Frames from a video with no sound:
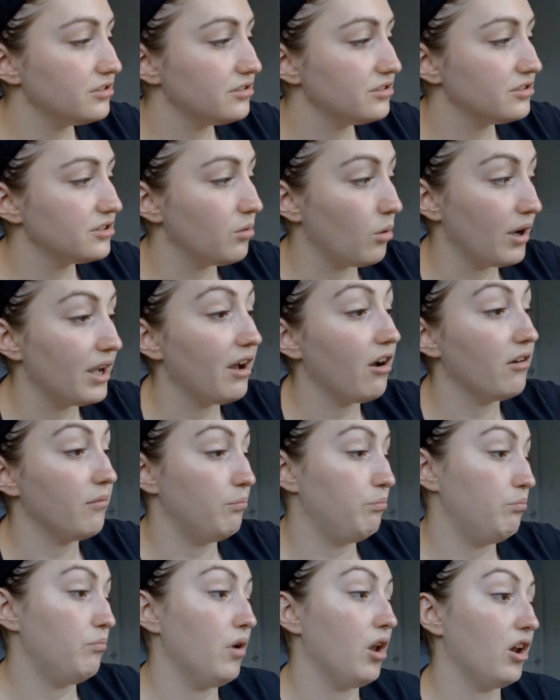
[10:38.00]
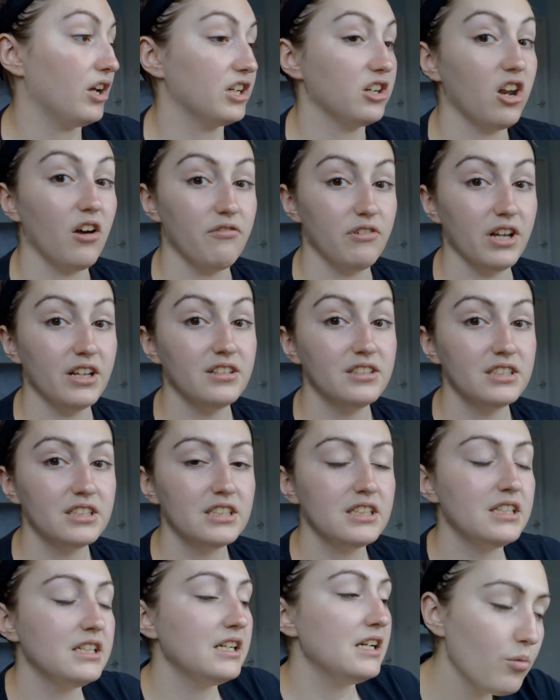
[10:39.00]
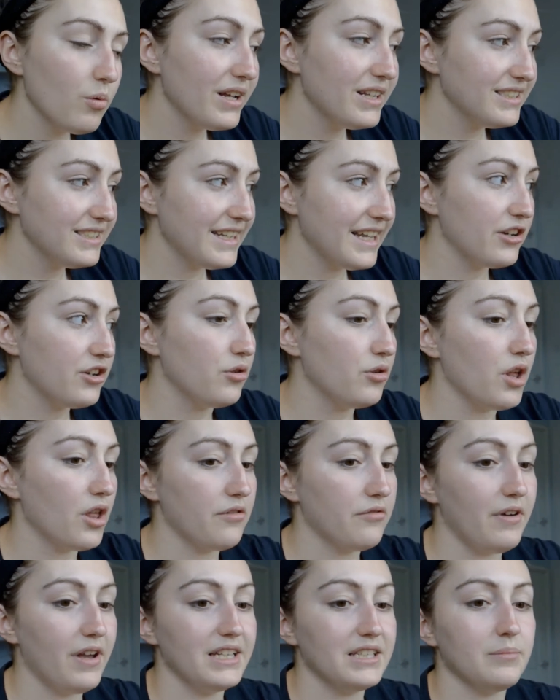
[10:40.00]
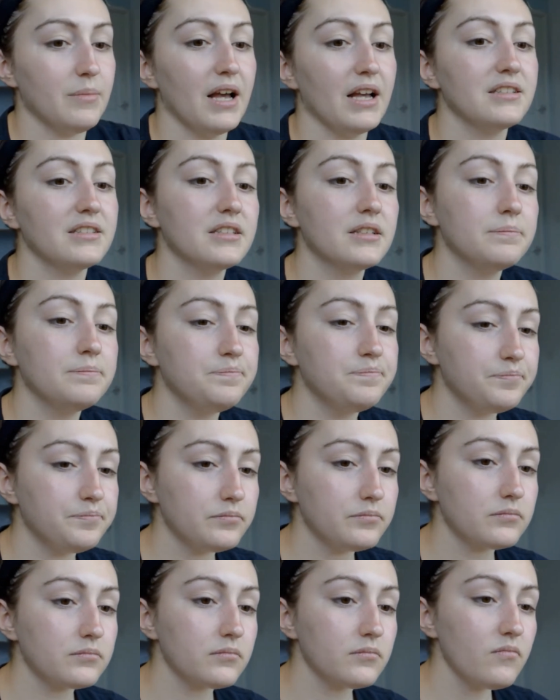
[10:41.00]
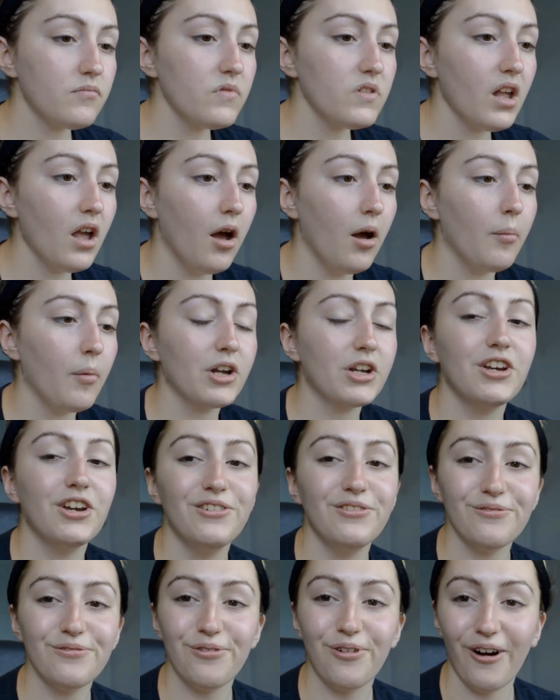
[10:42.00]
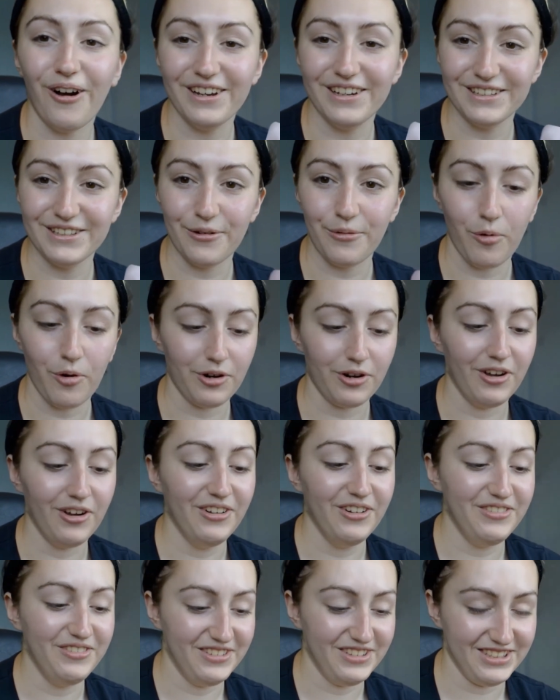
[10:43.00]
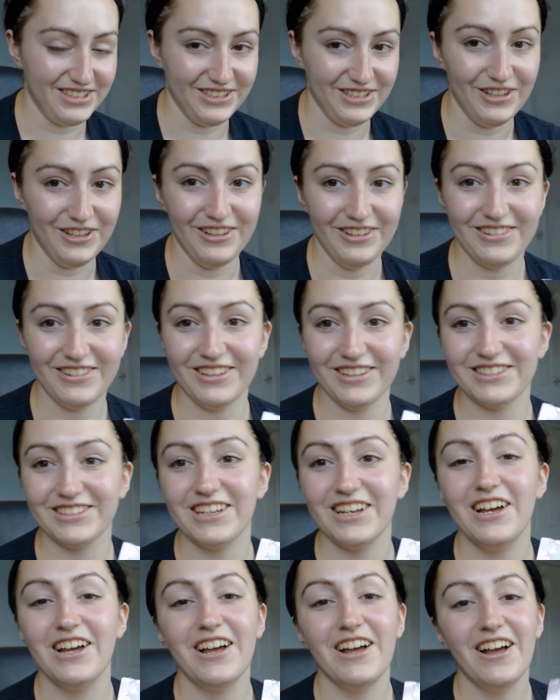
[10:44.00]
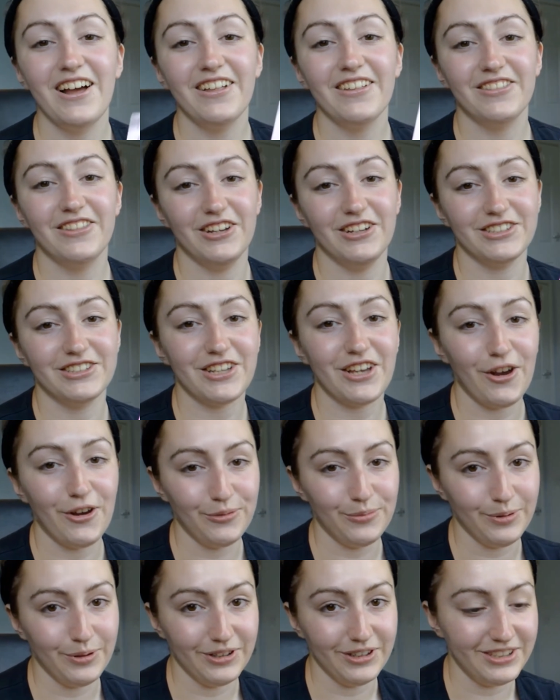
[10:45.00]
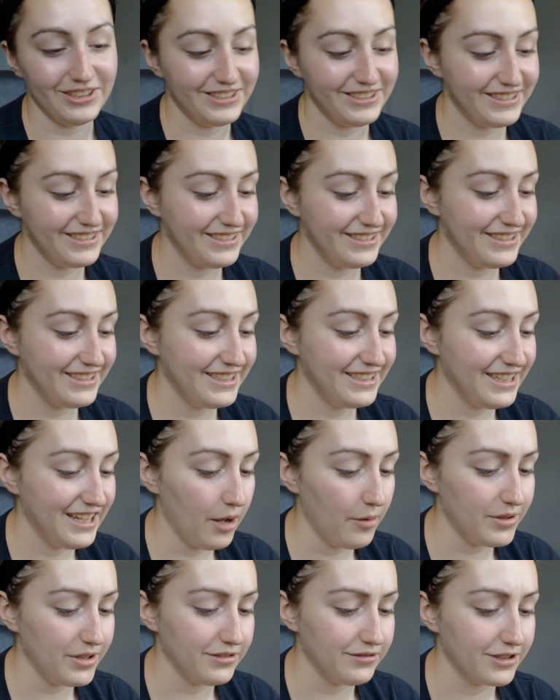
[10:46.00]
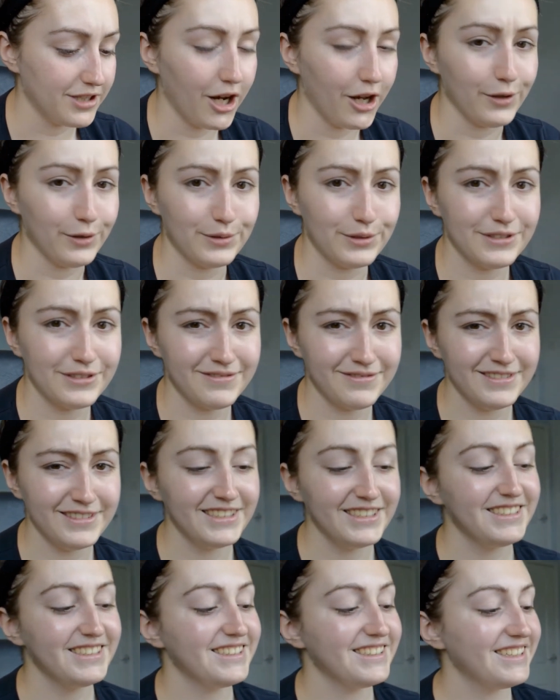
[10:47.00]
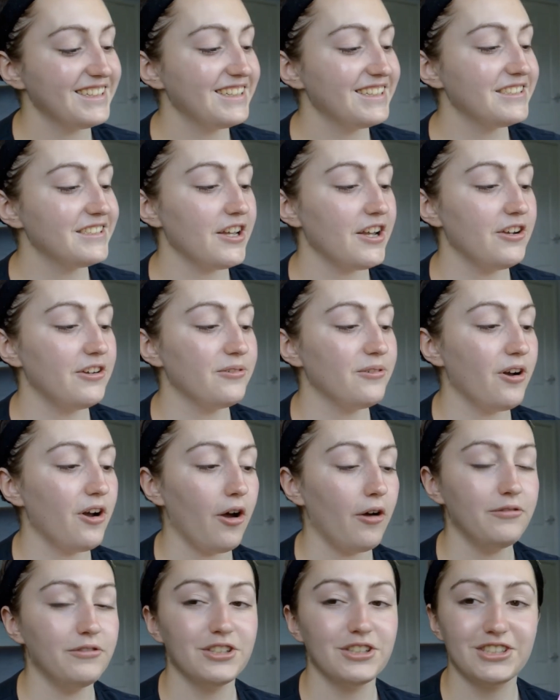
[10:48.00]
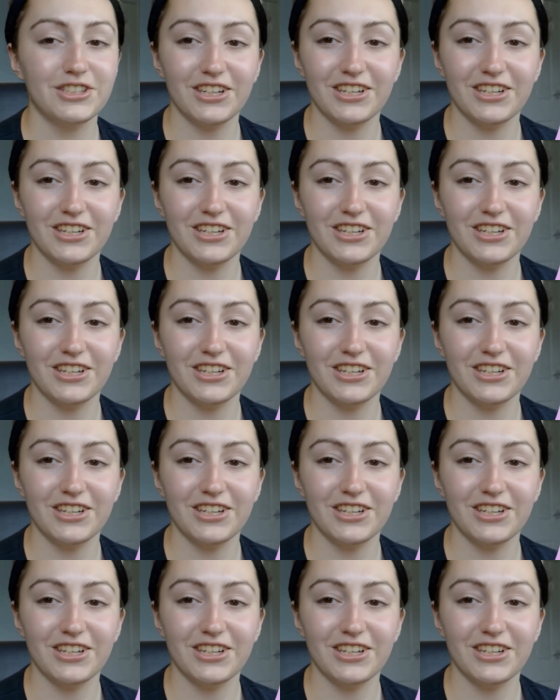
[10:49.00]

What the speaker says: So I like love it. Wednesday I do another face mask. I couldn't find the one that's open, I mean closed, so I'm just